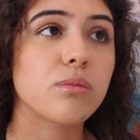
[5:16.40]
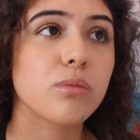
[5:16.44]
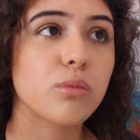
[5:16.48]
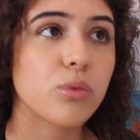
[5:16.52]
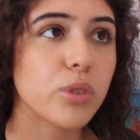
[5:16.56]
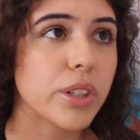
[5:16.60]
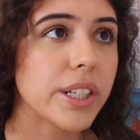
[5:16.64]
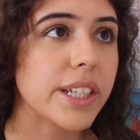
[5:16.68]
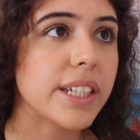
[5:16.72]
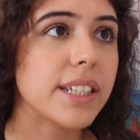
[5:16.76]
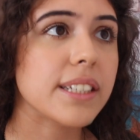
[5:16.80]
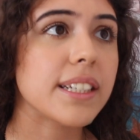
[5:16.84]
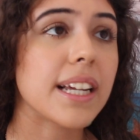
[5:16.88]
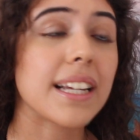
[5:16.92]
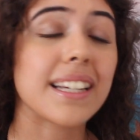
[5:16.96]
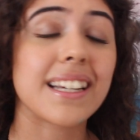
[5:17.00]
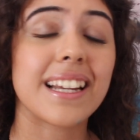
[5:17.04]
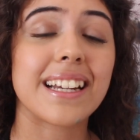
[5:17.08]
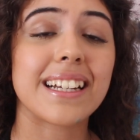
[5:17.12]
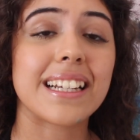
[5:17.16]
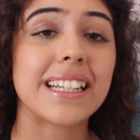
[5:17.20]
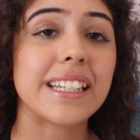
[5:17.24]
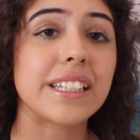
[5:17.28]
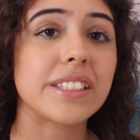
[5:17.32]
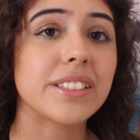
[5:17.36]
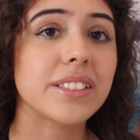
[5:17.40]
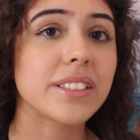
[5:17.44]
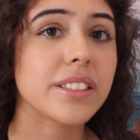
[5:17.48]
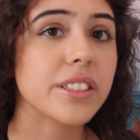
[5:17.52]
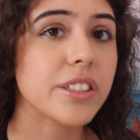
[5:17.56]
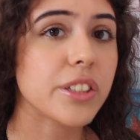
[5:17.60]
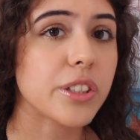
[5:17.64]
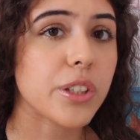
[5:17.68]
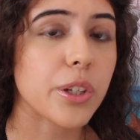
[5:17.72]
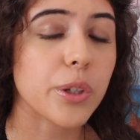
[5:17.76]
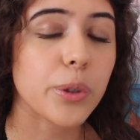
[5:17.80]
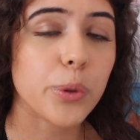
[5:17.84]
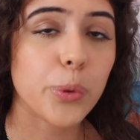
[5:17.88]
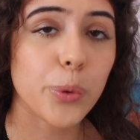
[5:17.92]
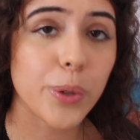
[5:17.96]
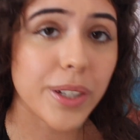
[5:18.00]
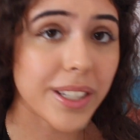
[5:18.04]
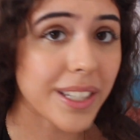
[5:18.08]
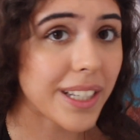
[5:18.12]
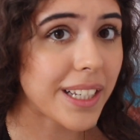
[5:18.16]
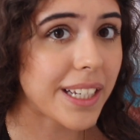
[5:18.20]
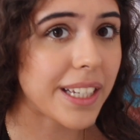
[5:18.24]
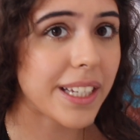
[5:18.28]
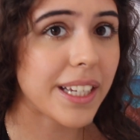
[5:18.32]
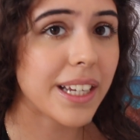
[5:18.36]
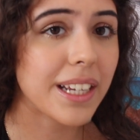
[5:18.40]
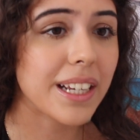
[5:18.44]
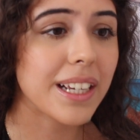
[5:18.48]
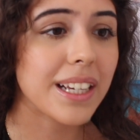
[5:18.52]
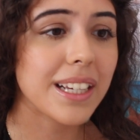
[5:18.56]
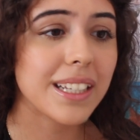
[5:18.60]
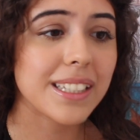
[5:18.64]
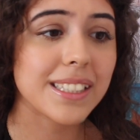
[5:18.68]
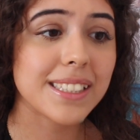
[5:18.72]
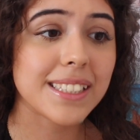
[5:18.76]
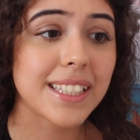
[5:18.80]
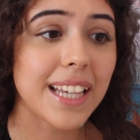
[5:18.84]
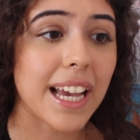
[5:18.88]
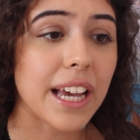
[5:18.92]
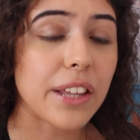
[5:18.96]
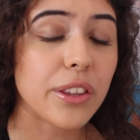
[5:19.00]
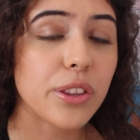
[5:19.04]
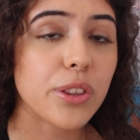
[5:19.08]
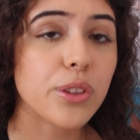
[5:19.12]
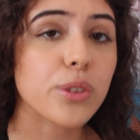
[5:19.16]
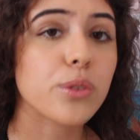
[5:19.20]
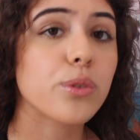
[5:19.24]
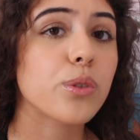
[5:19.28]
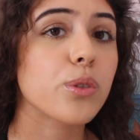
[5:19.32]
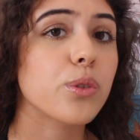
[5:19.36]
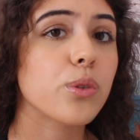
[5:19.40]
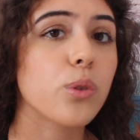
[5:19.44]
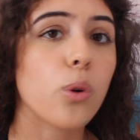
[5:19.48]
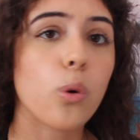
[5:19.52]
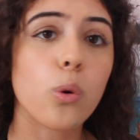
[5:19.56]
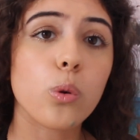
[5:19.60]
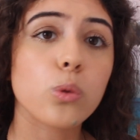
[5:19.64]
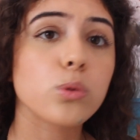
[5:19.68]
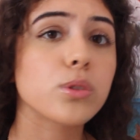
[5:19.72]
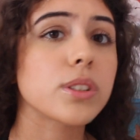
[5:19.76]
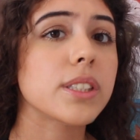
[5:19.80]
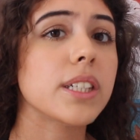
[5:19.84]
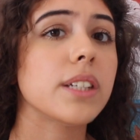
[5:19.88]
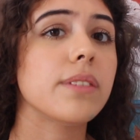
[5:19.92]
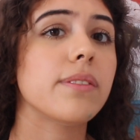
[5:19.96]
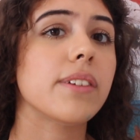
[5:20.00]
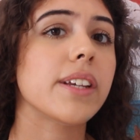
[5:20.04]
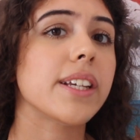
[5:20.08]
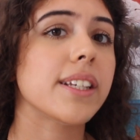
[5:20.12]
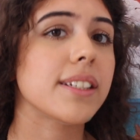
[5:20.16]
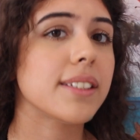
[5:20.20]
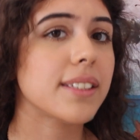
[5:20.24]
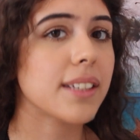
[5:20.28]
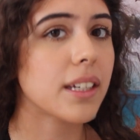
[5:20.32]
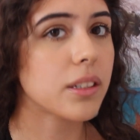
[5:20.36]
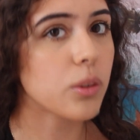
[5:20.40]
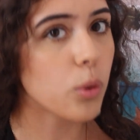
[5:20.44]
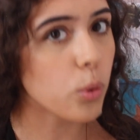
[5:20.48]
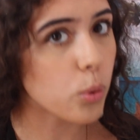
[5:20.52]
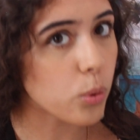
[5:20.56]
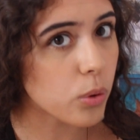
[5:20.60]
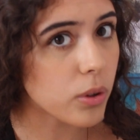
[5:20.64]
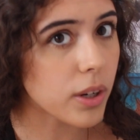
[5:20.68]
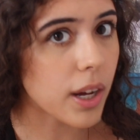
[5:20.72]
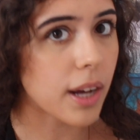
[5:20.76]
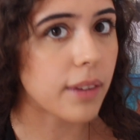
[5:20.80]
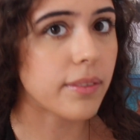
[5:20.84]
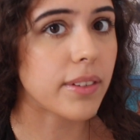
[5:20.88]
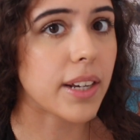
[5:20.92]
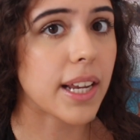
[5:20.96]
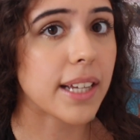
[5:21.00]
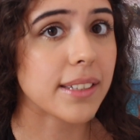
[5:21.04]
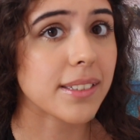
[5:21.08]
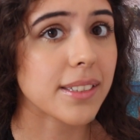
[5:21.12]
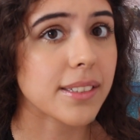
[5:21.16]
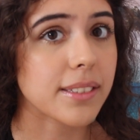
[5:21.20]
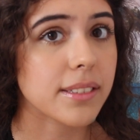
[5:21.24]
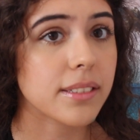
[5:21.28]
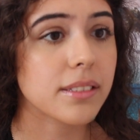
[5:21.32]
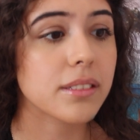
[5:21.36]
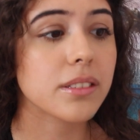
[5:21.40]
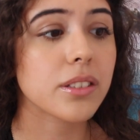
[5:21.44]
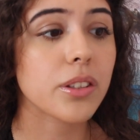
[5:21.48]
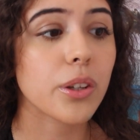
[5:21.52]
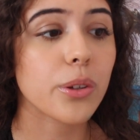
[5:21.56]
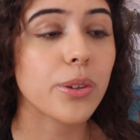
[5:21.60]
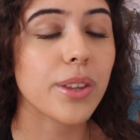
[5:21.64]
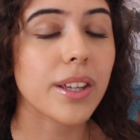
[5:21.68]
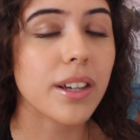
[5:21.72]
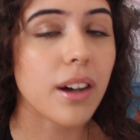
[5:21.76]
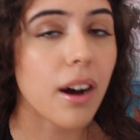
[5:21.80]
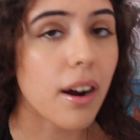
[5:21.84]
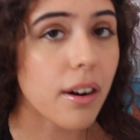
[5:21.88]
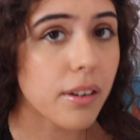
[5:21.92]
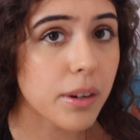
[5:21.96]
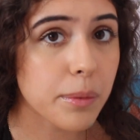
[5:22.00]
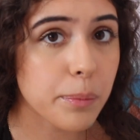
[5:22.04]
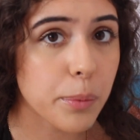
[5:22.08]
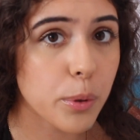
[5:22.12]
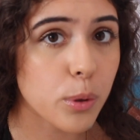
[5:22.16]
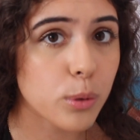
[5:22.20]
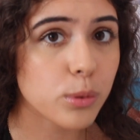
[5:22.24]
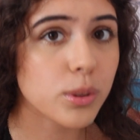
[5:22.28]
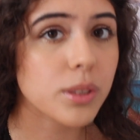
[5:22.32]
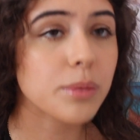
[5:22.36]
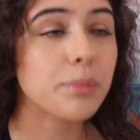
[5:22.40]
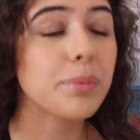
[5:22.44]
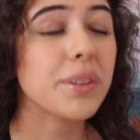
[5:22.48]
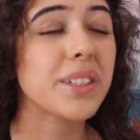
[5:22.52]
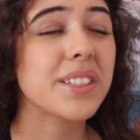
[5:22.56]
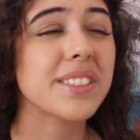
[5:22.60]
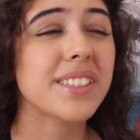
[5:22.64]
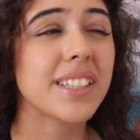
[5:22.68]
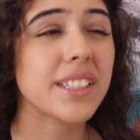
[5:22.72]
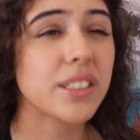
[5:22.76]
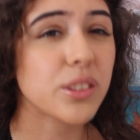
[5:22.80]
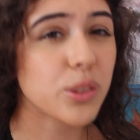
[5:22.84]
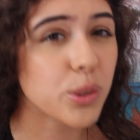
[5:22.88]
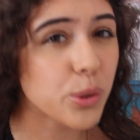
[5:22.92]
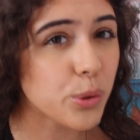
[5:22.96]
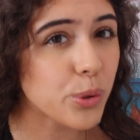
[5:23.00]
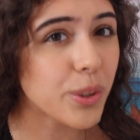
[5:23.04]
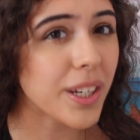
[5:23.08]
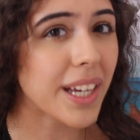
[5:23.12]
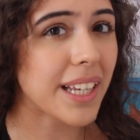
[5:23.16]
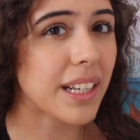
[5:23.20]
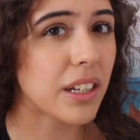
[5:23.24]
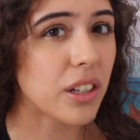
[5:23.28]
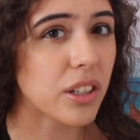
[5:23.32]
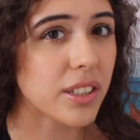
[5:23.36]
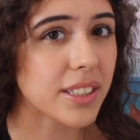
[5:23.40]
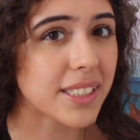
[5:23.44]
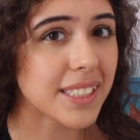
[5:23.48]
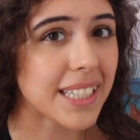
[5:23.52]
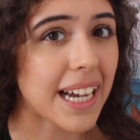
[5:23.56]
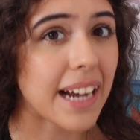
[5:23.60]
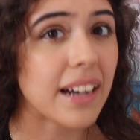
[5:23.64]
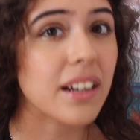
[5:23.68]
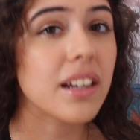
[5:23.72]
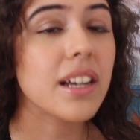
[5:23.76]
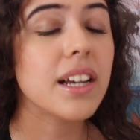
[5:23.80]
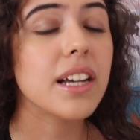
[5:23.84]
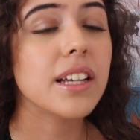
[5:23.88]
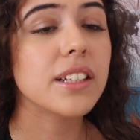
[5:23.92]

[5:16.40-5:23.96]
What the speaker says: read and at least, you know, quickly scan through all CVs and all cover letters. So they are important because they do get looked at.